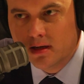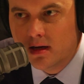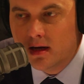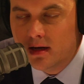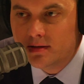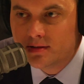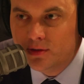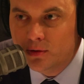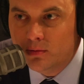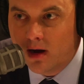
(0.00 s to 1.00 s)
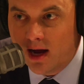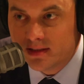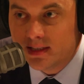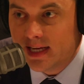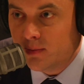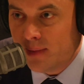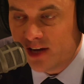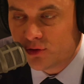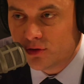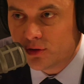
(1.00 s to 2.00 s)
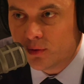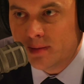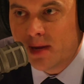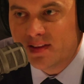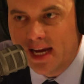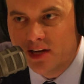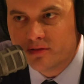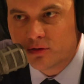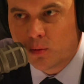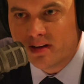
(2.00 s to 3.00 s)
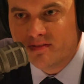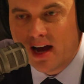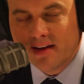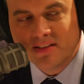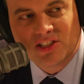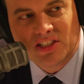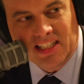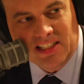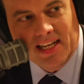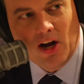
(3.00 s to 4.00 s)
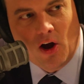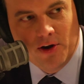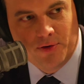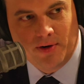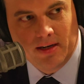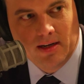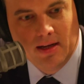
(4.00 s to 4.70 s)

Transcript: on to get a bachelor's degree by the age of 25. 6 in 100.